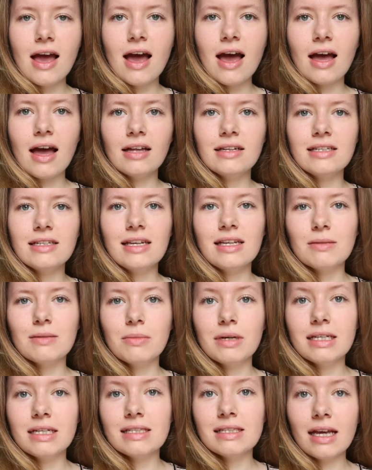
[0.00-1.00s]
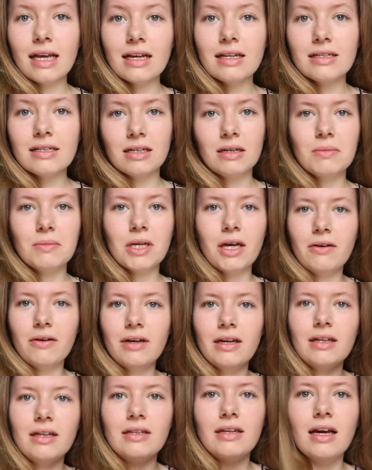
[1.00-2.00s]
and it's my second time
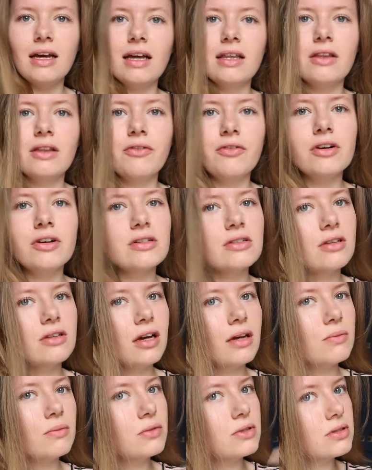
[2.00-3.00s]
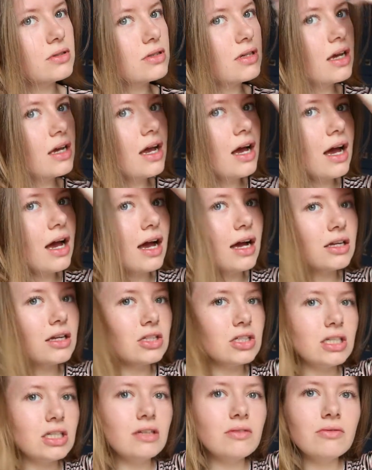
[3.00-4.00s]
going, and the first time was
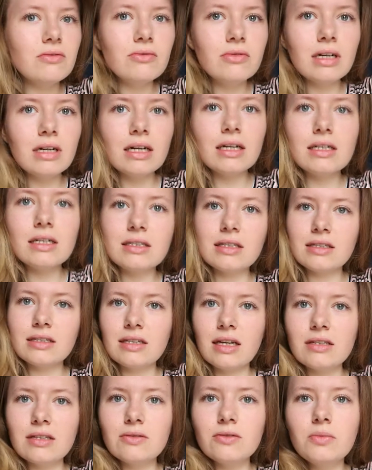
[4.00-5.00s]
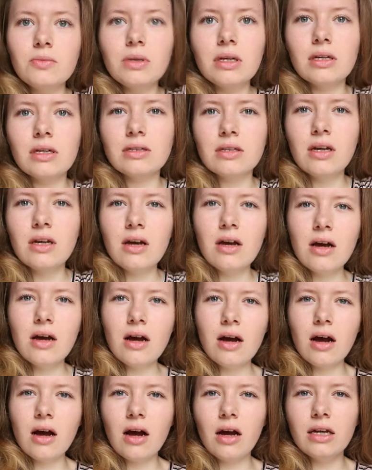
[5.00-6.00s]
actually really successful because
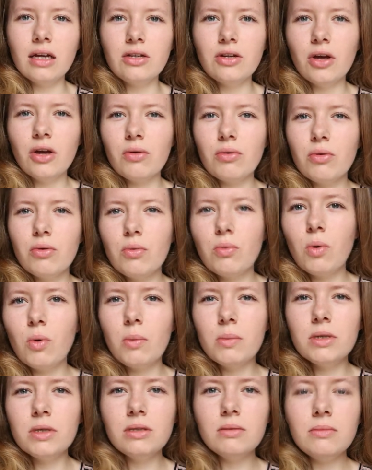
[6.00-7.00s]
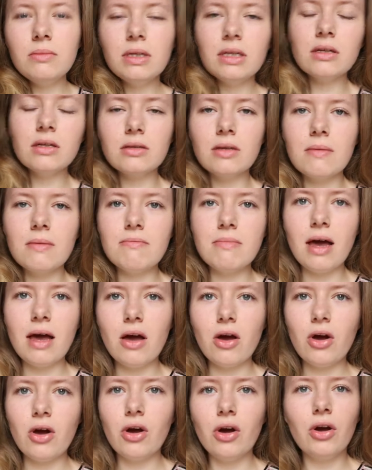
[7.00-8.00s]
I know the woman because I
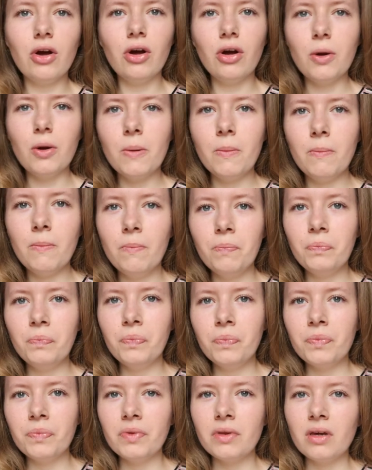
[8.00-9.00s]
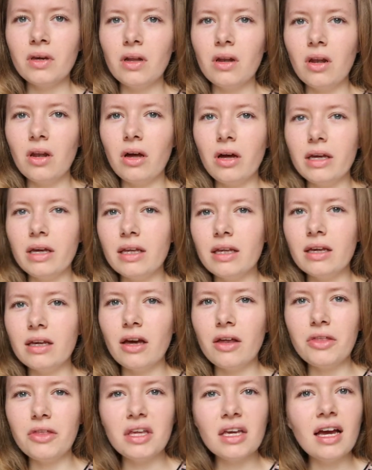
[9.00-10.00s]
met her like
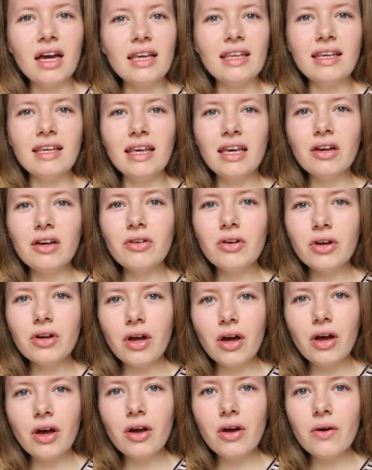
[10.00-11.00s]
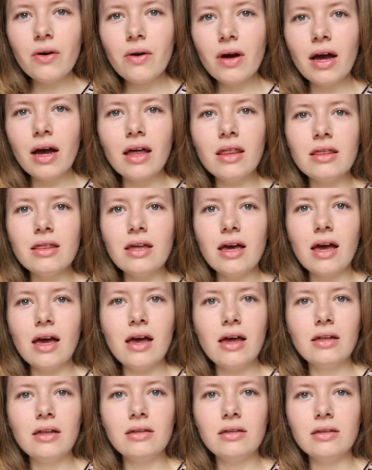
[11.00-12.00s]
I think a year ago, and
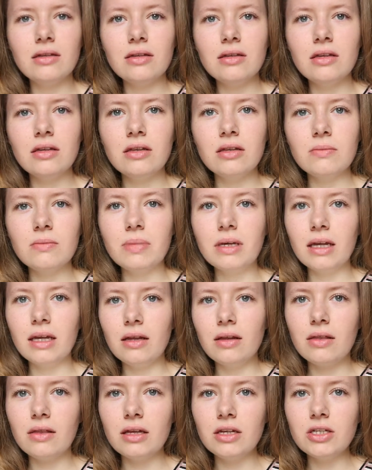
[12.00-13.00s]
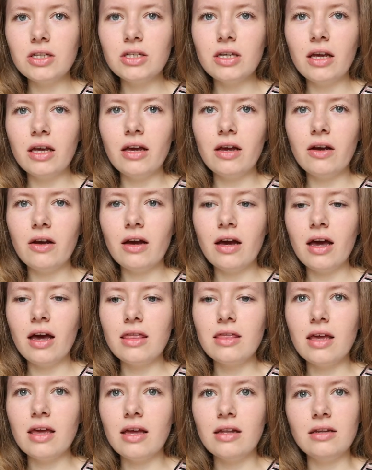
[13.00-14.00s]
then the beginning of this year,
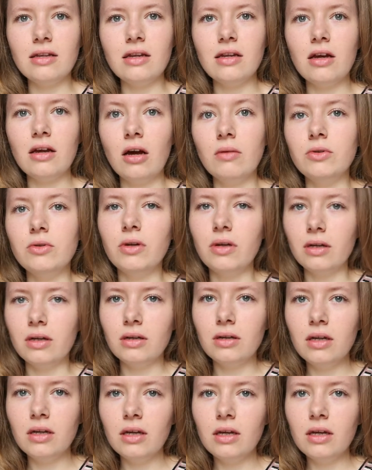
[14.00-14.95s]
and then I'm doing